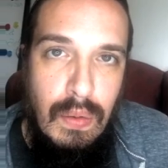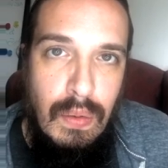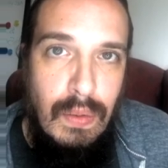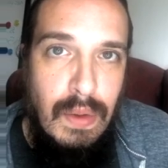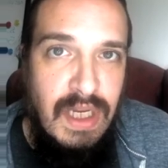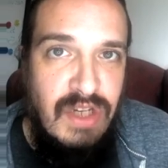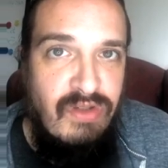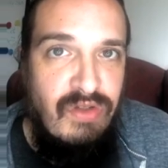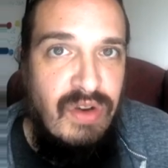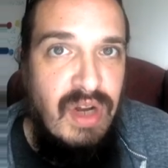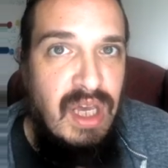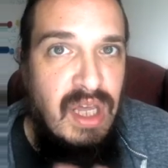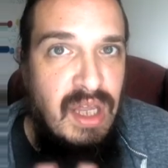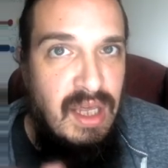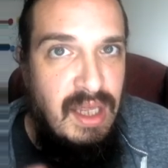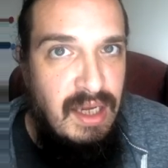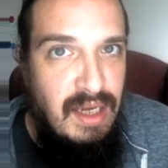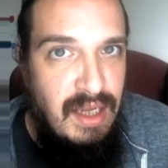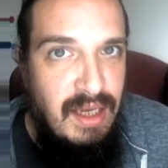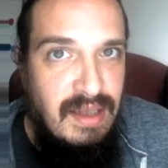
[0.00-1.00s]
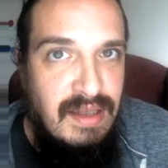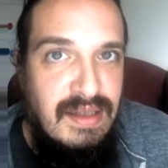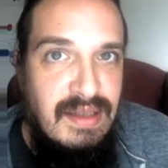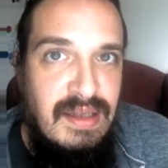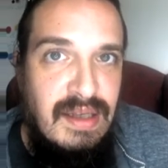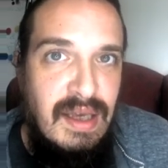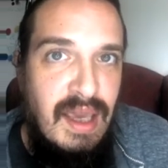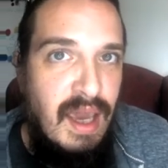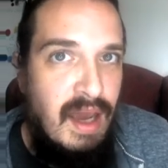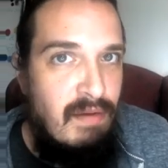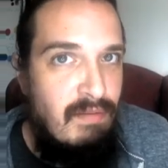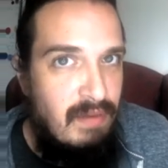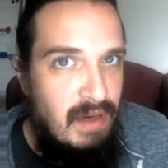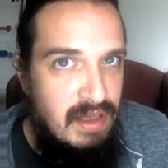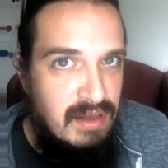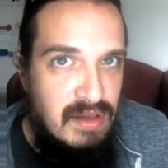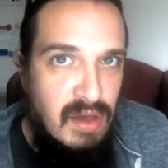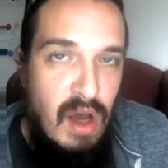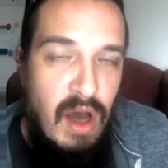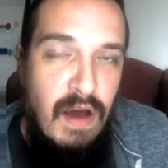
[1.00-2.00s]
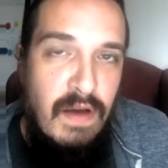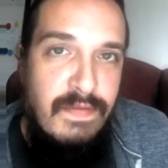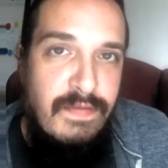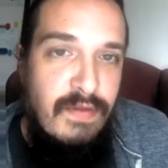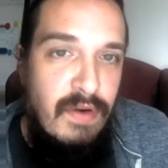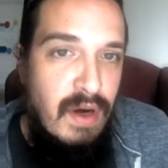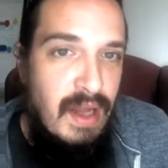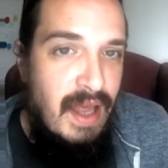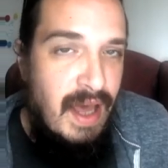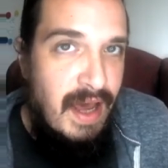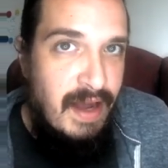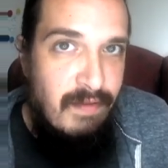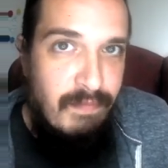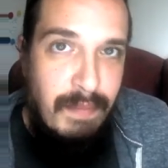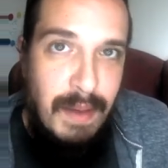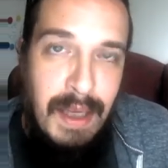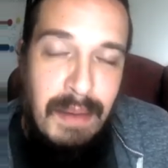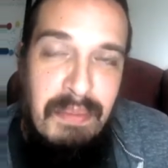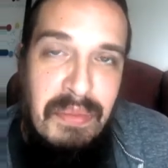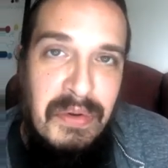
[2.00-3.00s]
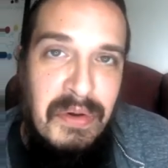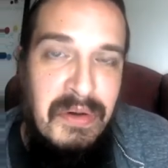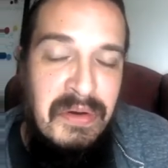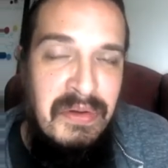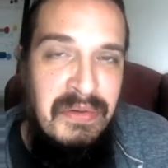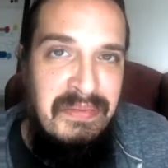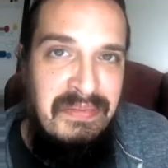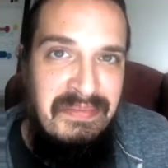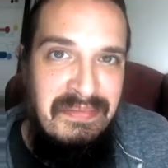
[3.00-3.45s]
which really needs to get resolved for a lot of people,